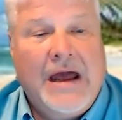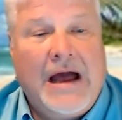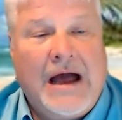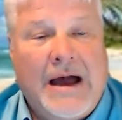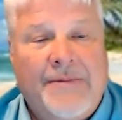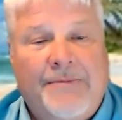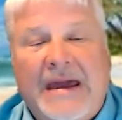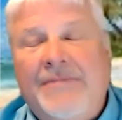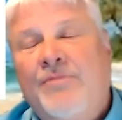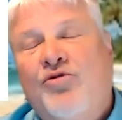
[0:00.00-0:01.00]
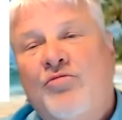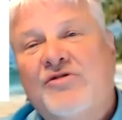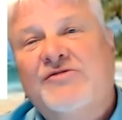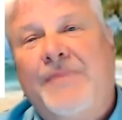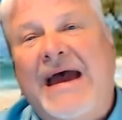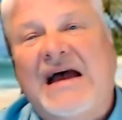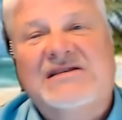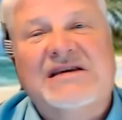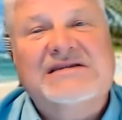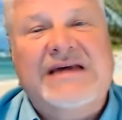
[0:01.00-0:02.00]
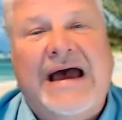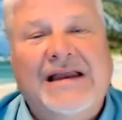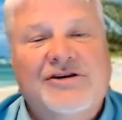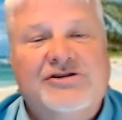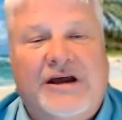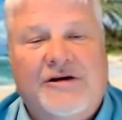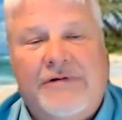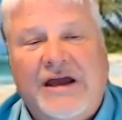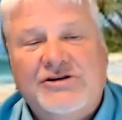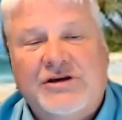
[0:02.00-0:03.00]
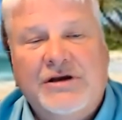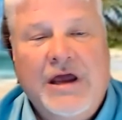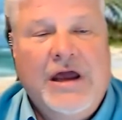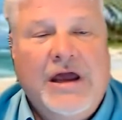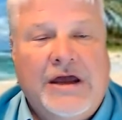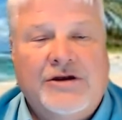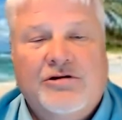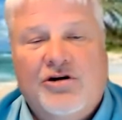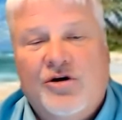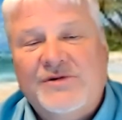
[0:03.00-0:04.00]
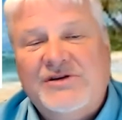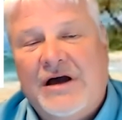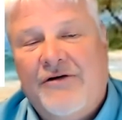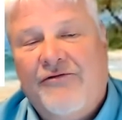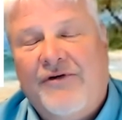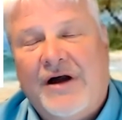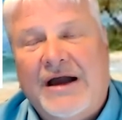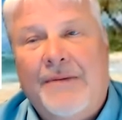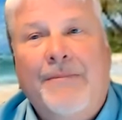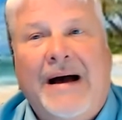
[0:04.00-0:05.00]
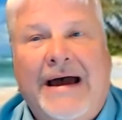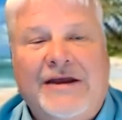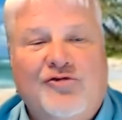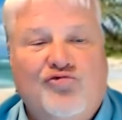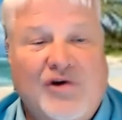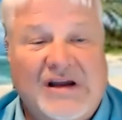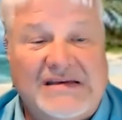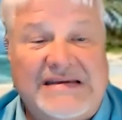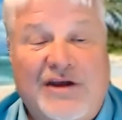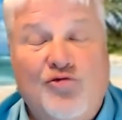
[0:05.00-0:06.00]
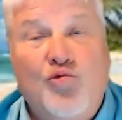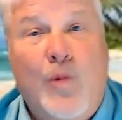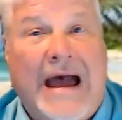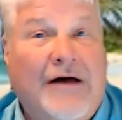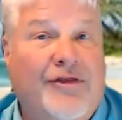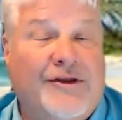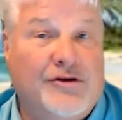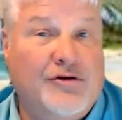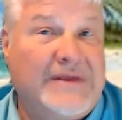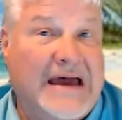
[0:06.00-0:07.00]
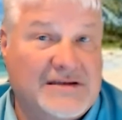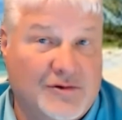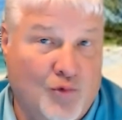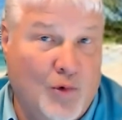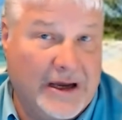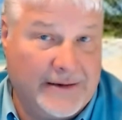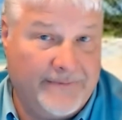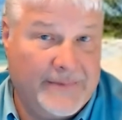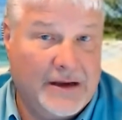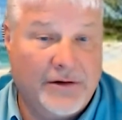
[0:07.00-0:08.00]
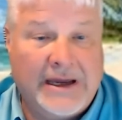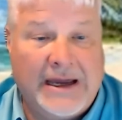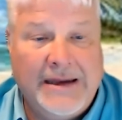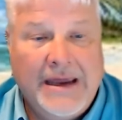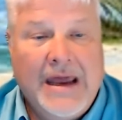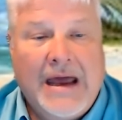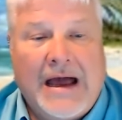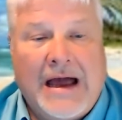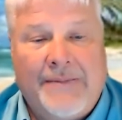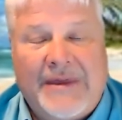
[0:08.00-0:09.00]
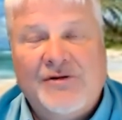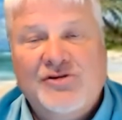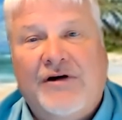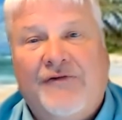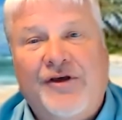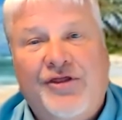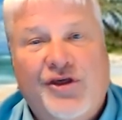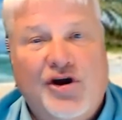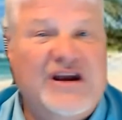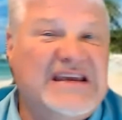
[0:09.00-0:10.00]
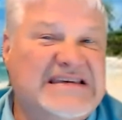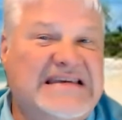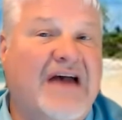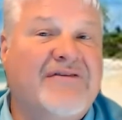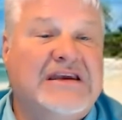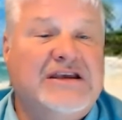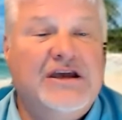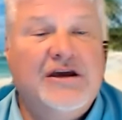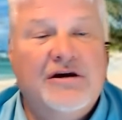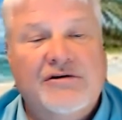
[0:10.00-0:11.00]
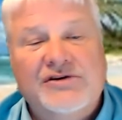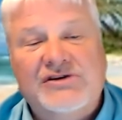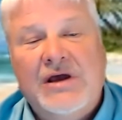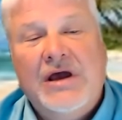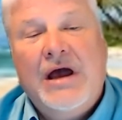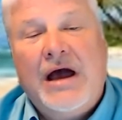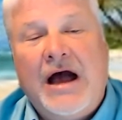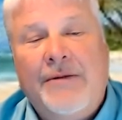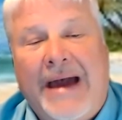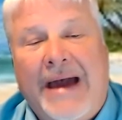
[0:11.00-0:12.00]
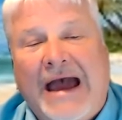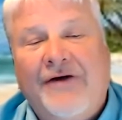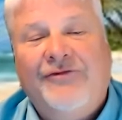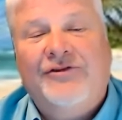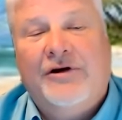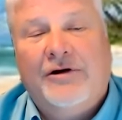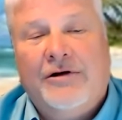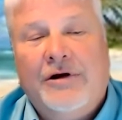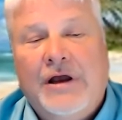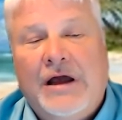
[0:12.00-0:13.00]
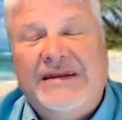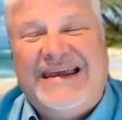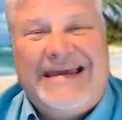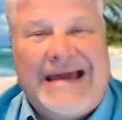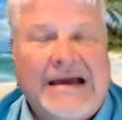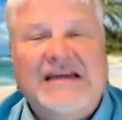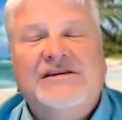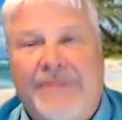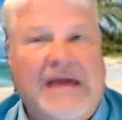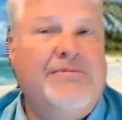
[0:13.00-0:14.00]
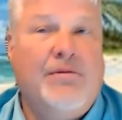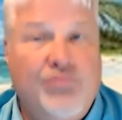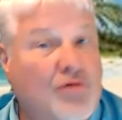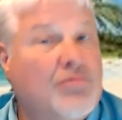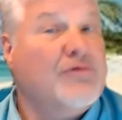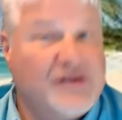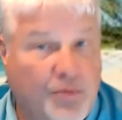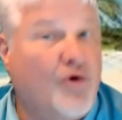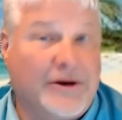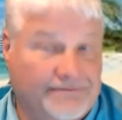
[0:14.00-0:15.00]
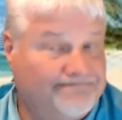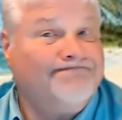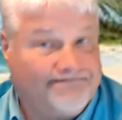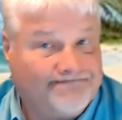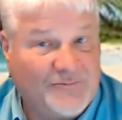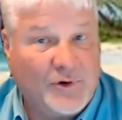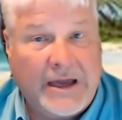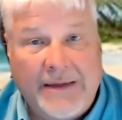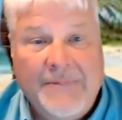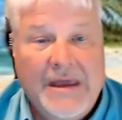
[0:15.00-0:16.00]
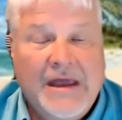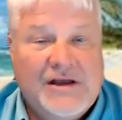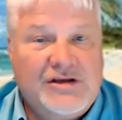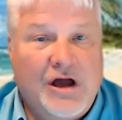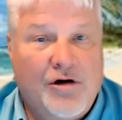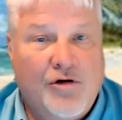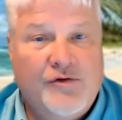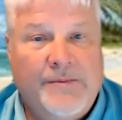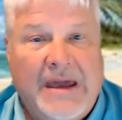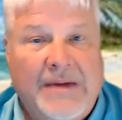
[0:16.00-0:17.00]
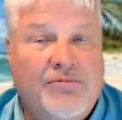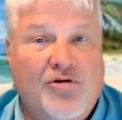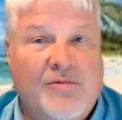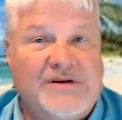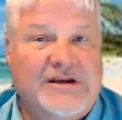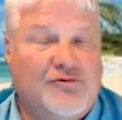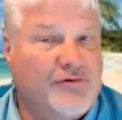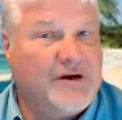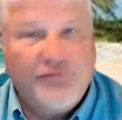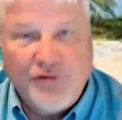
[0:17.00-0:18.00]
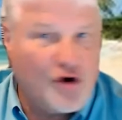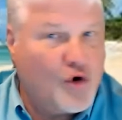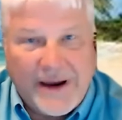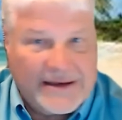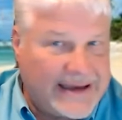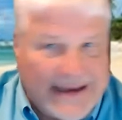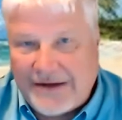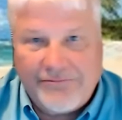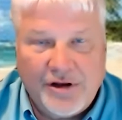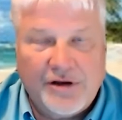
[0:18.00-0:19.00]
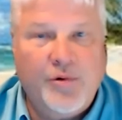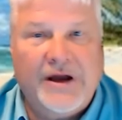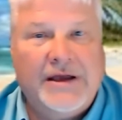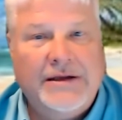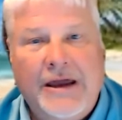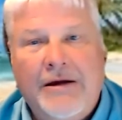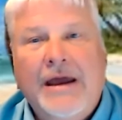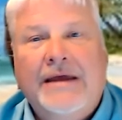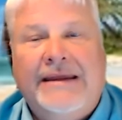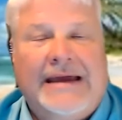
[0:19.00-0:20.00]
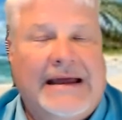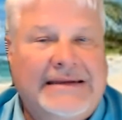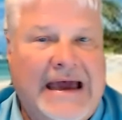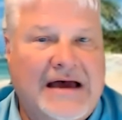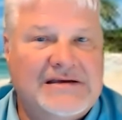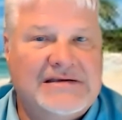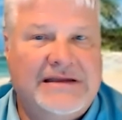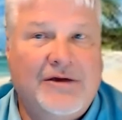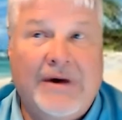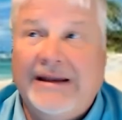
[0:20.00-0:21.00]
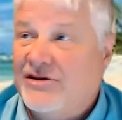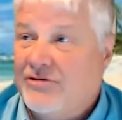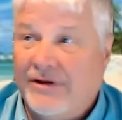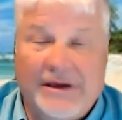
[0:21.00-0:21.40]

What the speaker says: The baby boomers passed the silent generation in terms of combined real estate wealth in 2001. Okay, that was roughly 37 years after the youngest baby boomer was born. Okay, so the baby boomers did real quick. They got real quick in there. They got the houses that they wanted.